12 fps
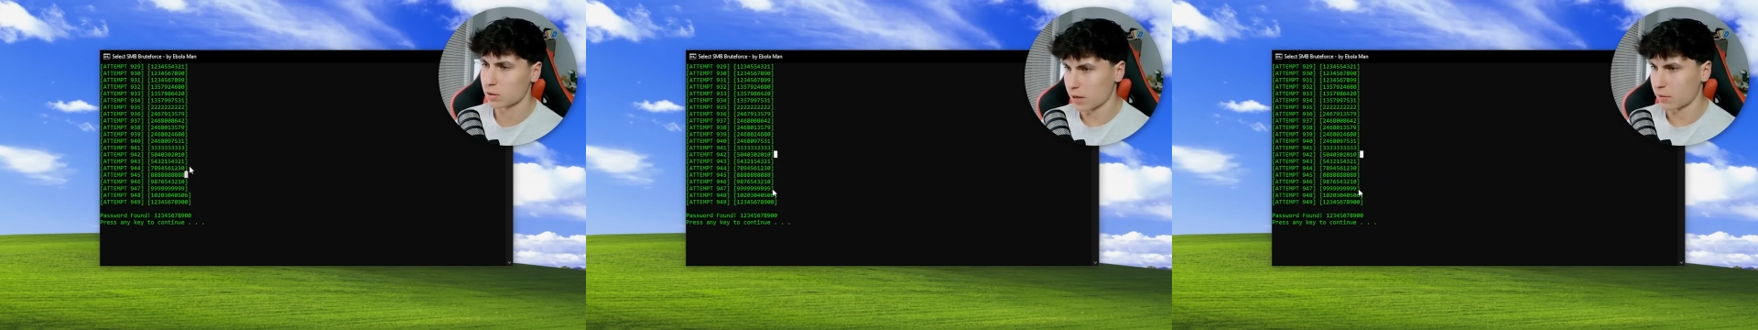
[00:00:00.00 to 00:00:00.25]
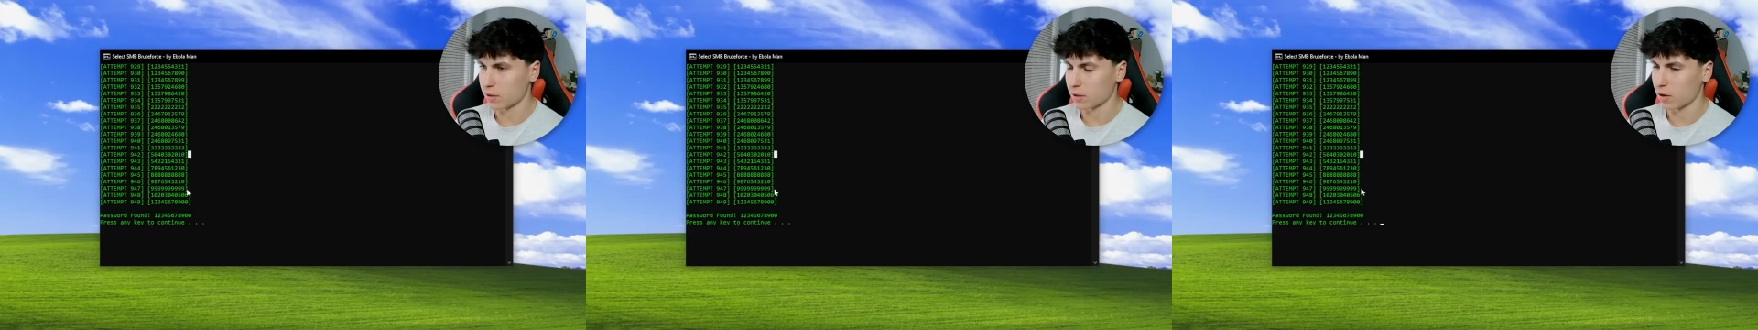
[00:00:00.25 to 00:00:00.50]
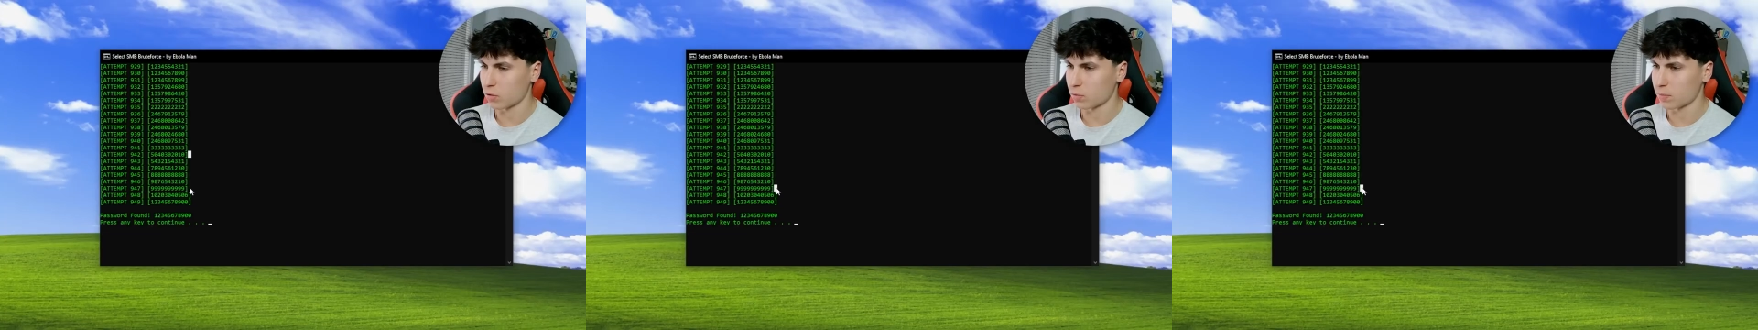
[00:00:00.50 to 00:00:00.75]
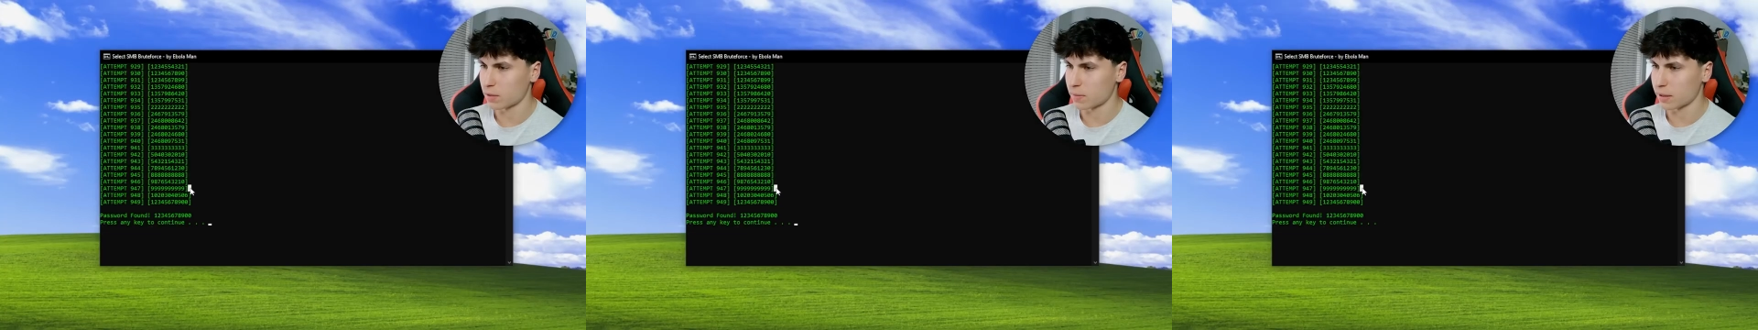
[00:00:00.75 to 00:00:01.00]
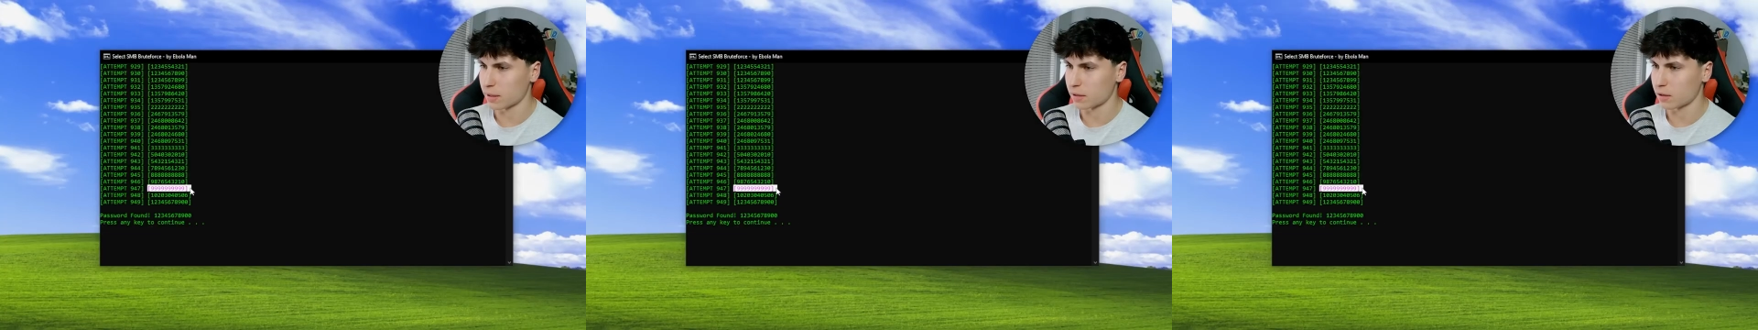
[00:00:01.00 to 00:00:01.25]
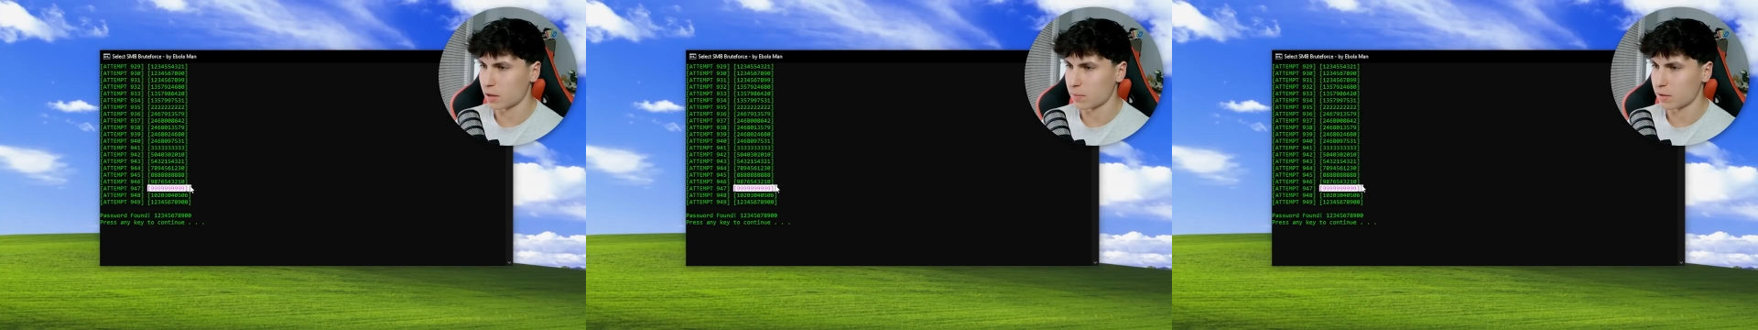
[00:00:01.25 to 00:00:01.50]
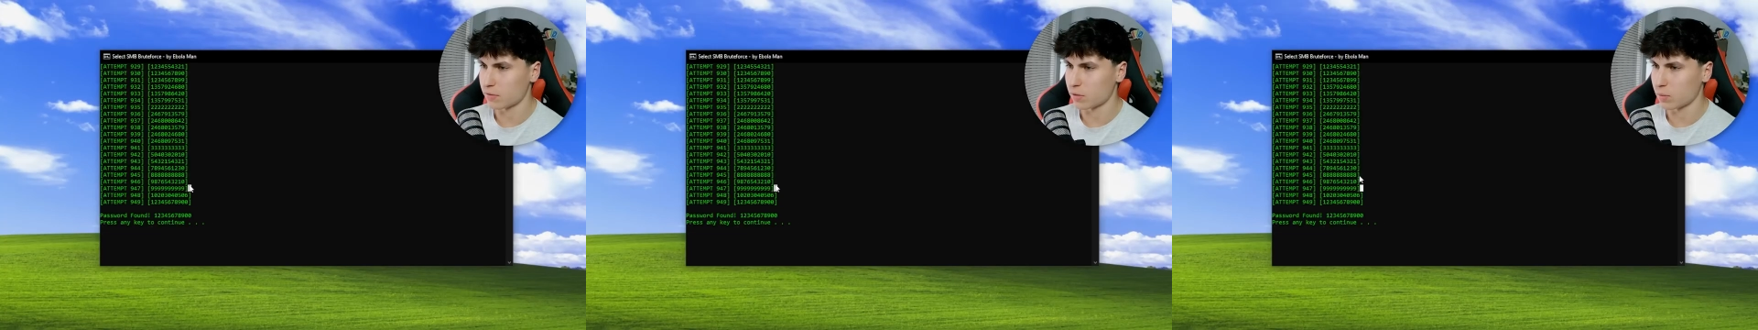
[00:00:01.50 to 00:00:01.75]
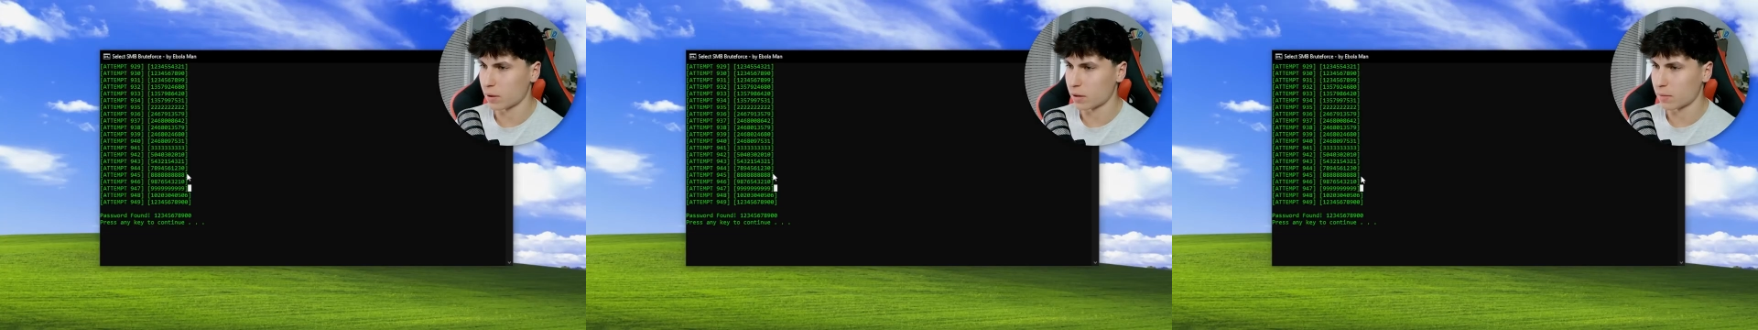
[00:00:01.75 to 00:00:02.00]
Anyway, the code will be in my GitHub if
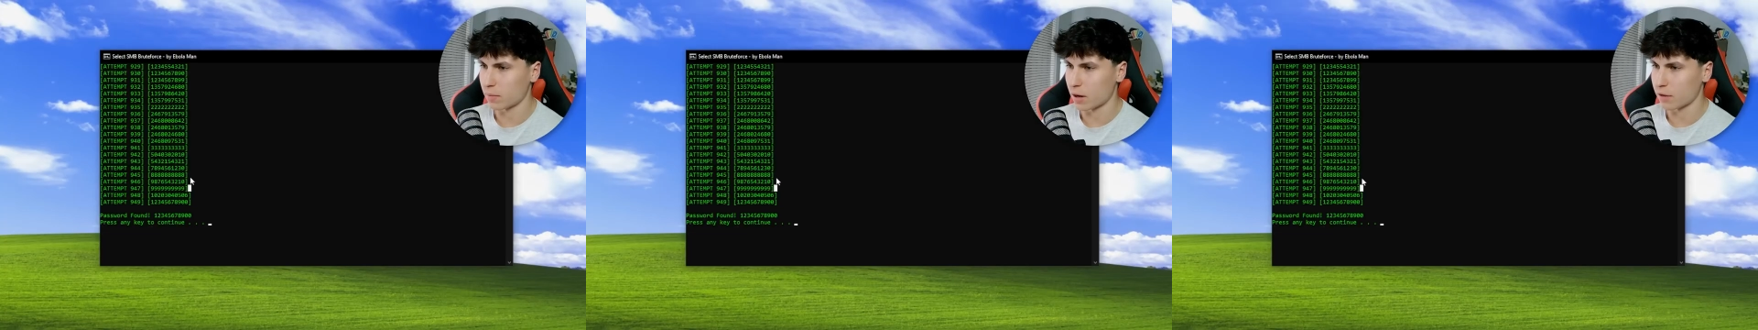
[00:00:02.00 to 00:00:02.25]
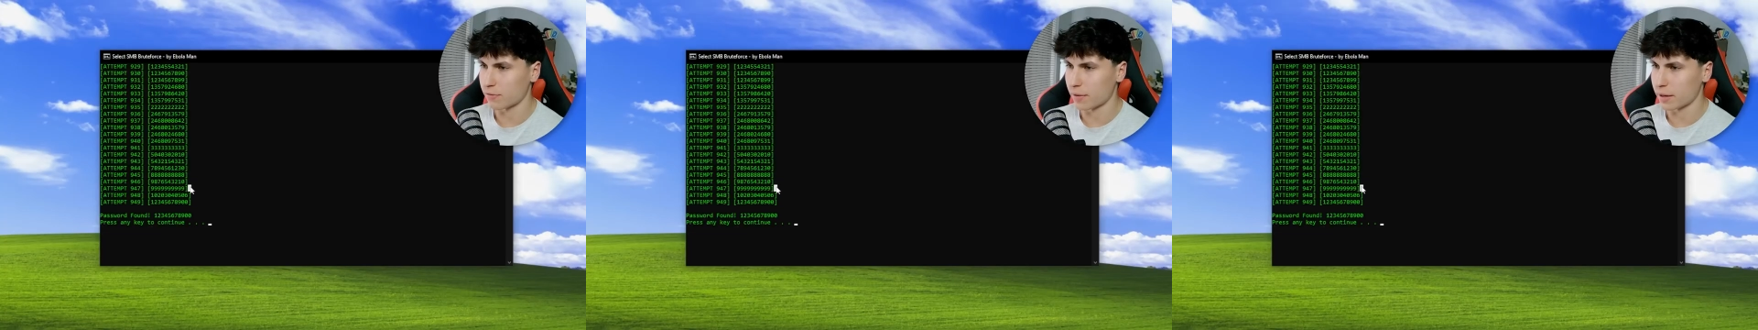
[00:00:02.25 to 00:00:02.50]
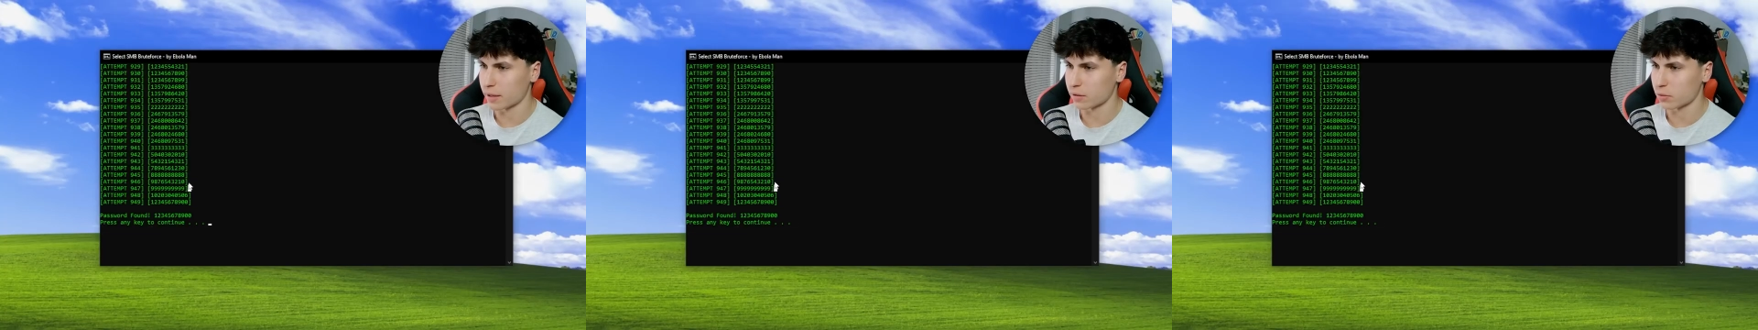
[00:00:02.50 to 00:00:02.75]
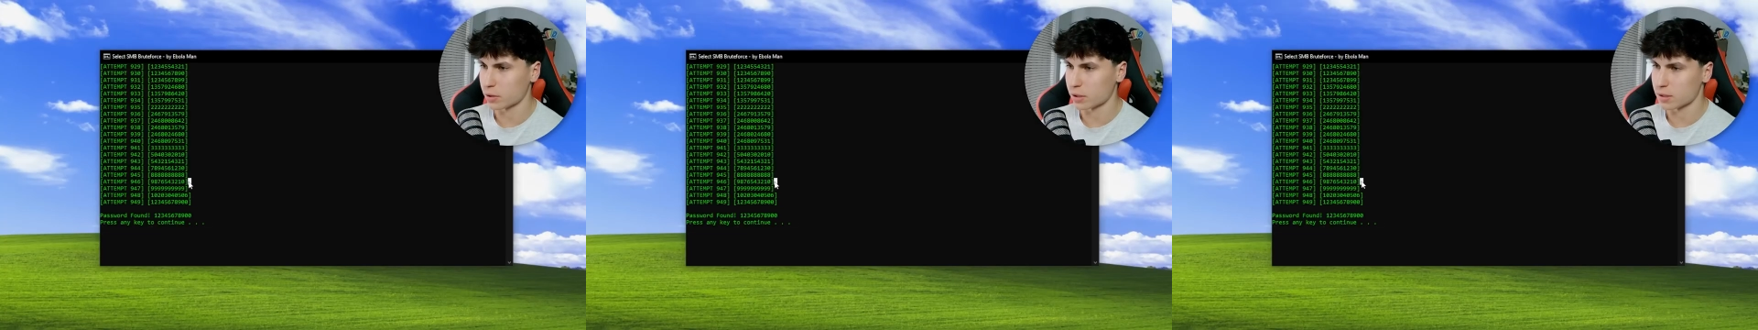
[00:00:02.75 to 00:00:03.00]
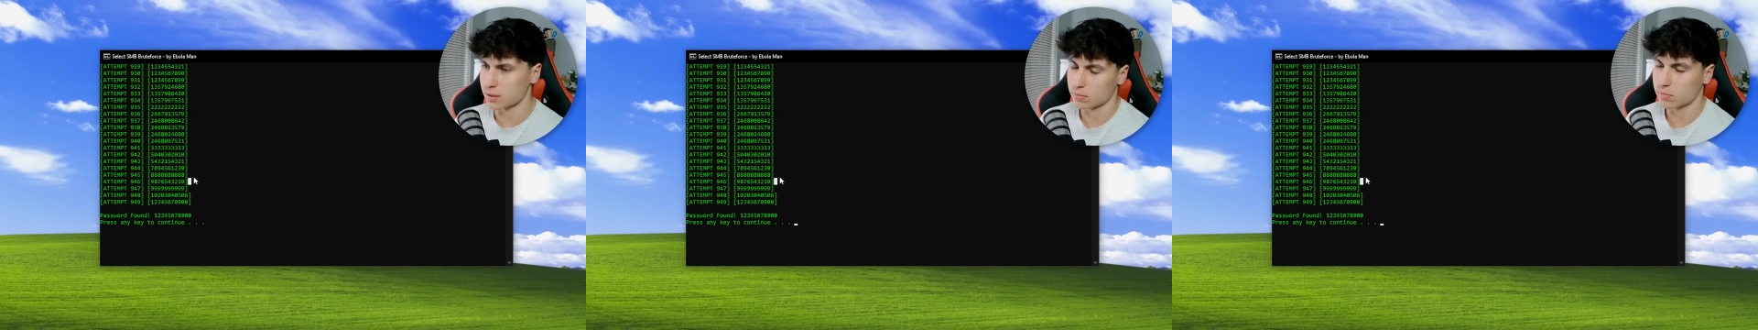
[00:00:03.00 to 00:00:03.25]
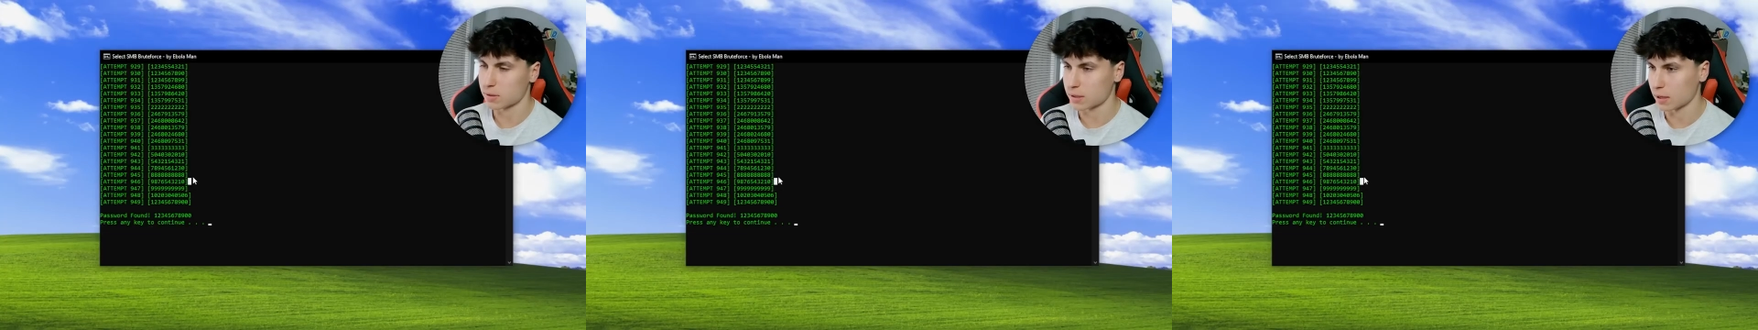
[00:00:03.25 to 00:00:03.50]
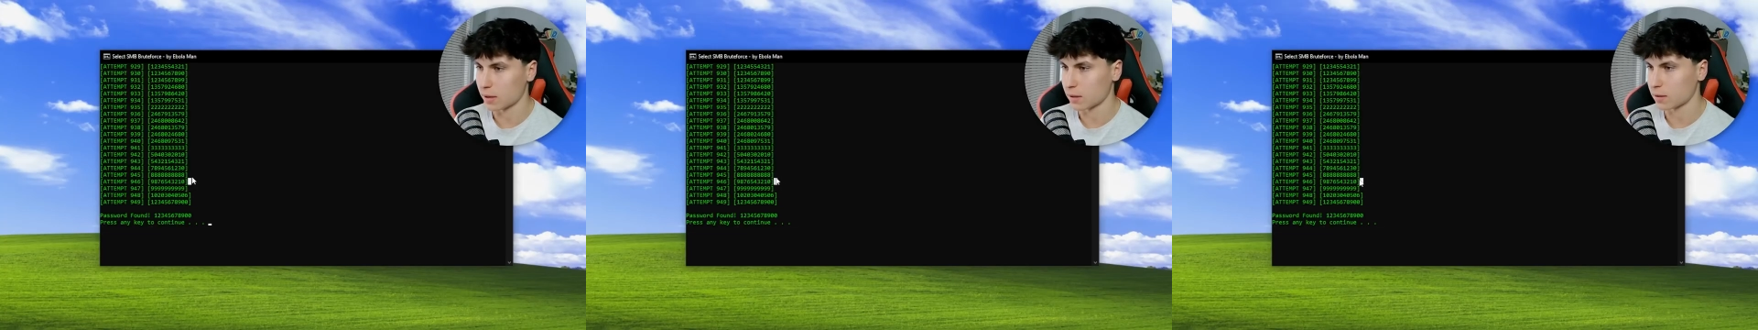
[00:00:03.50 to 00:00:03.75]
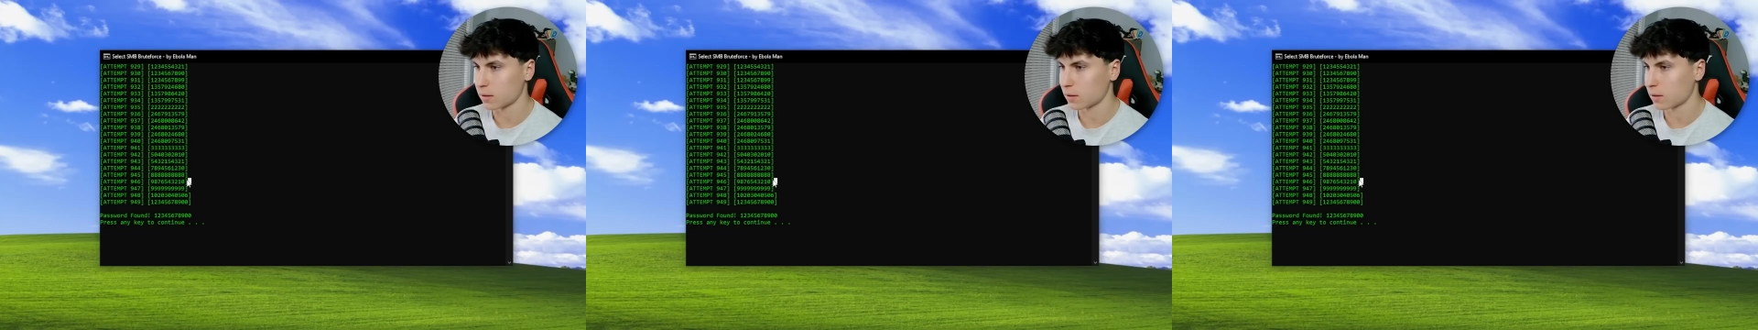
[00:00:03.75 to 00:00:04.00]
you want to modify it or just skid it.